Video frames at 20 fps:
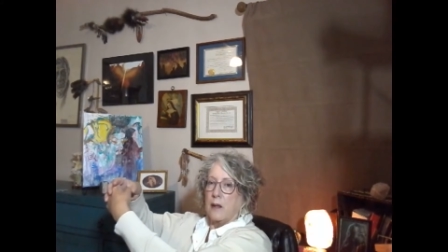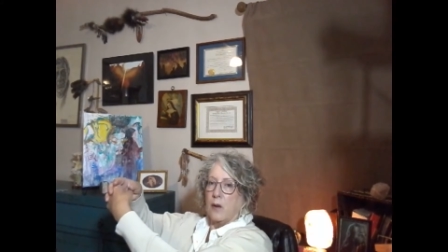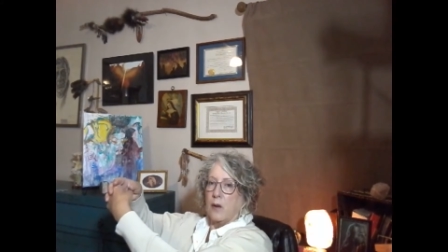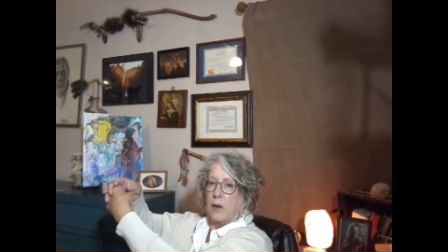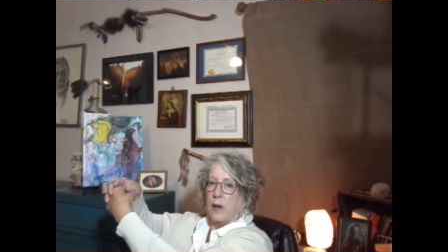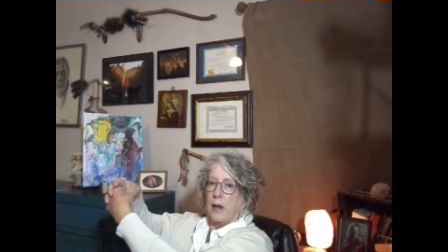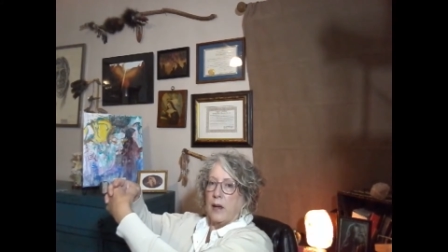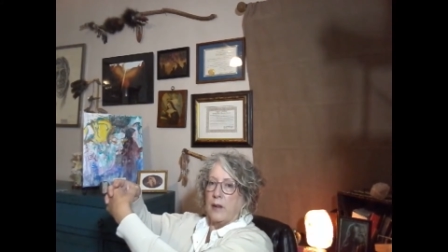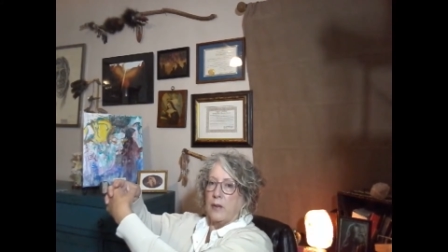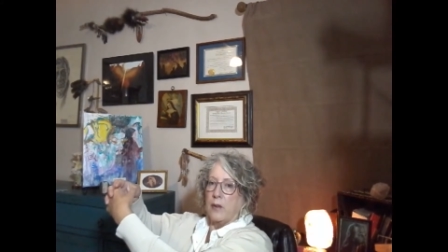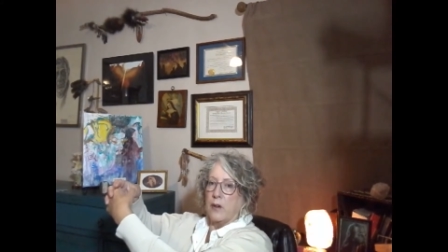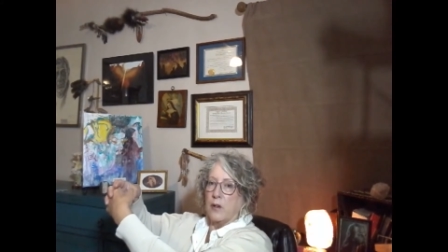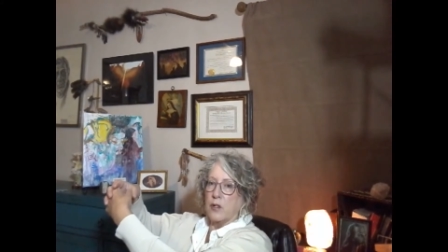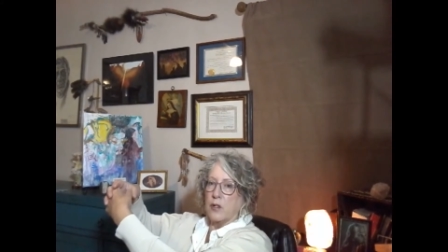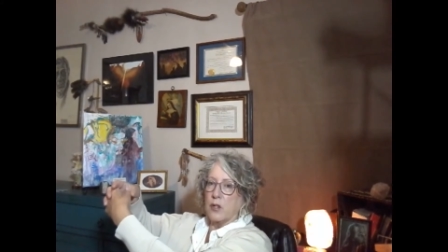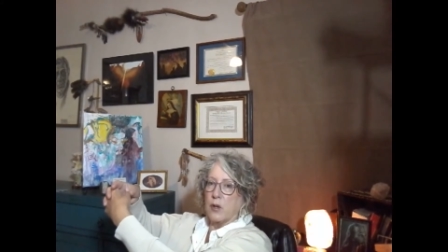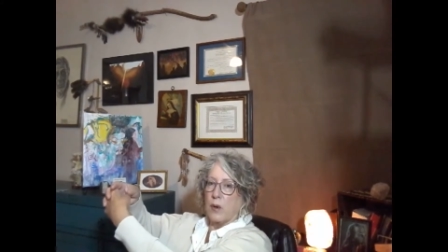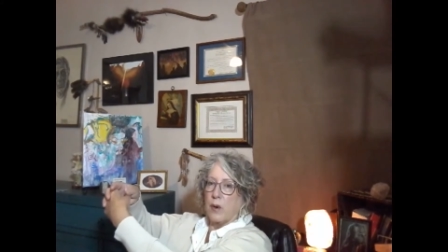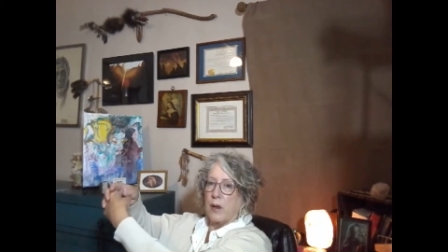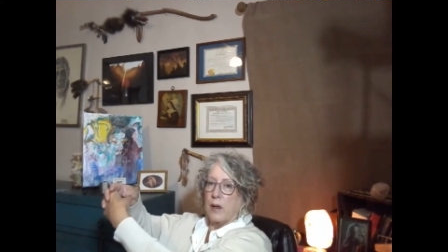Okay, and they're
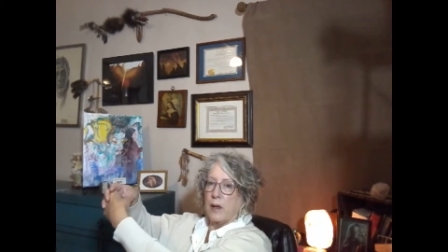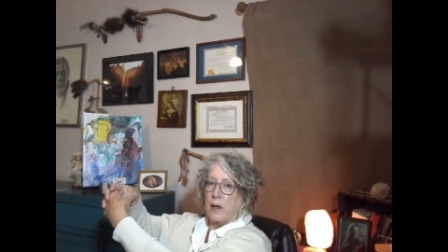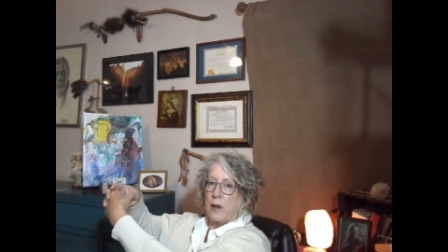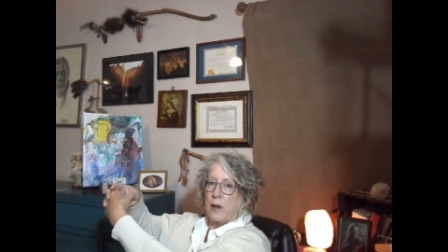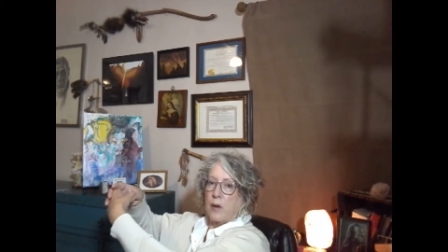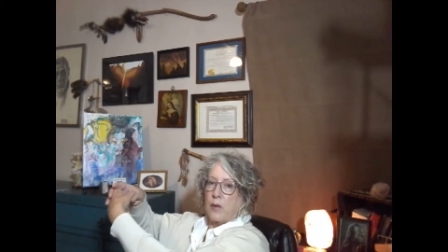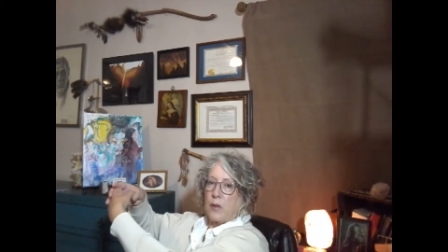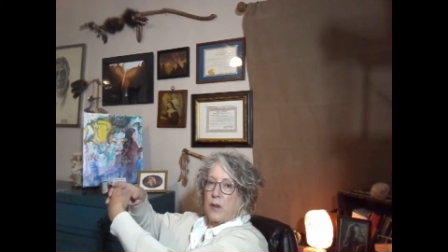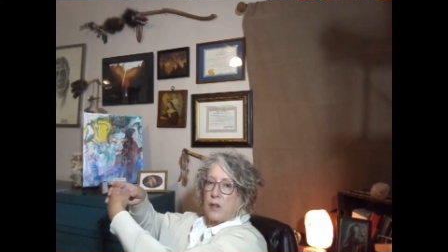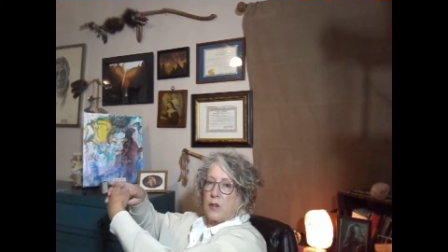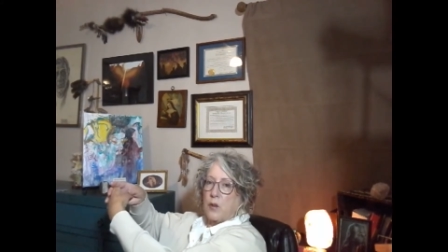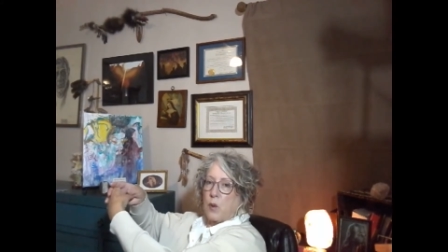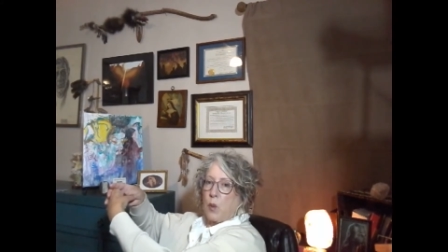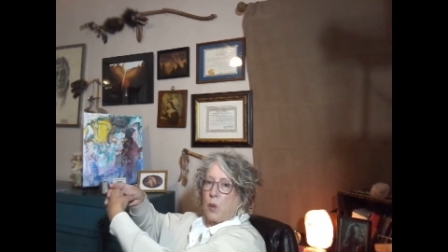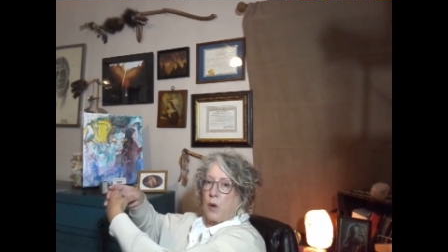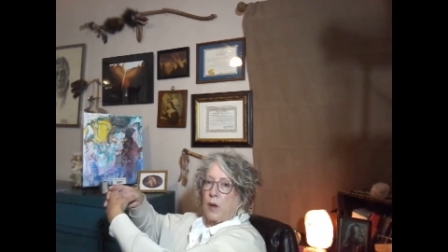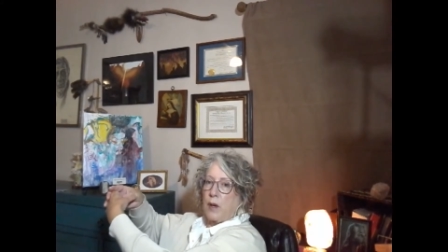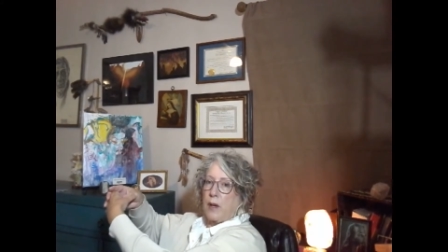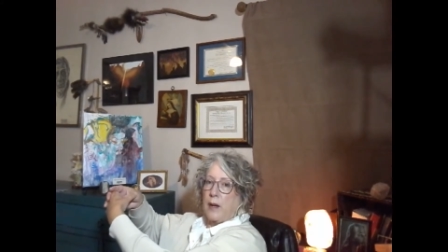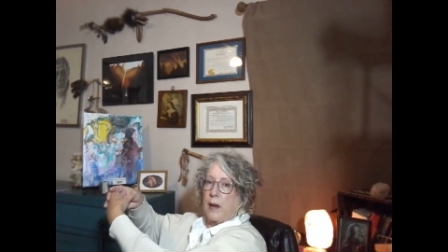showing, you know, things are
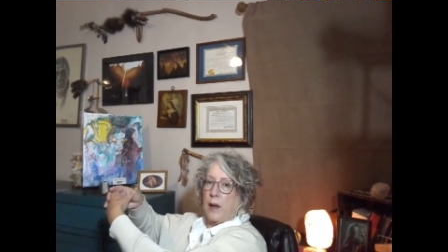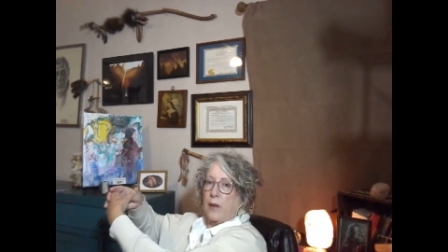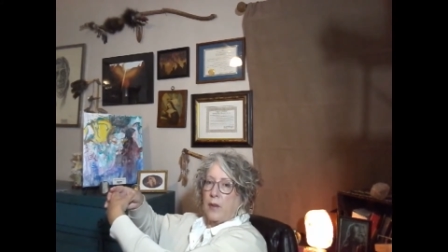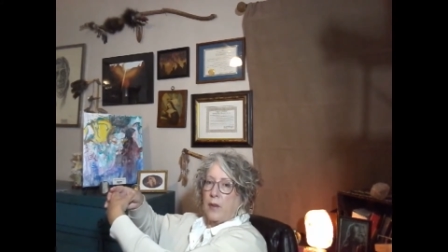working out.